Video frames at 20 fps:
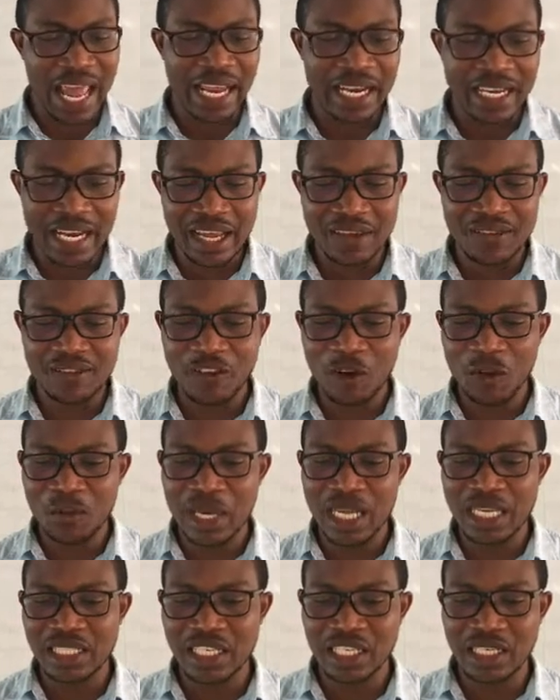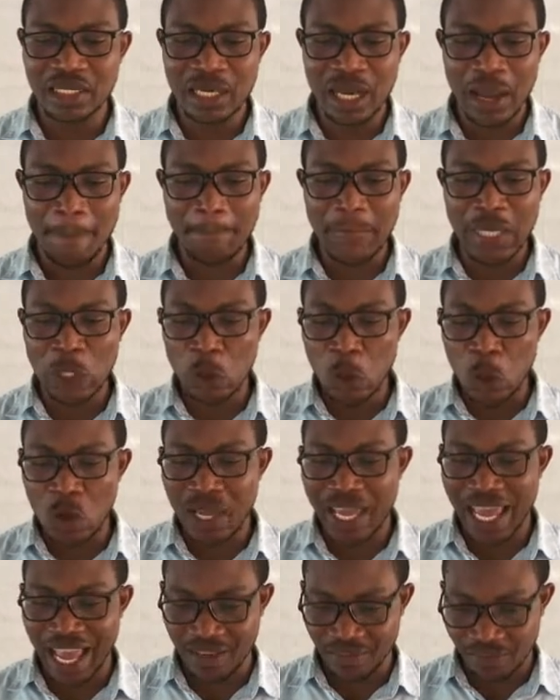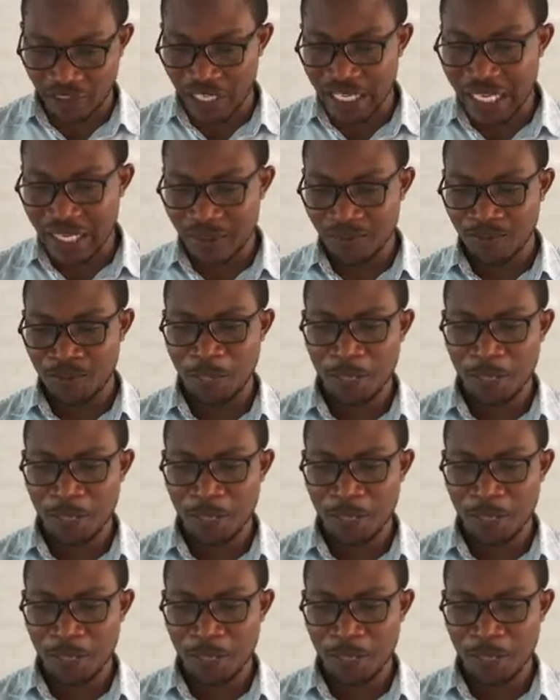and the information below carefully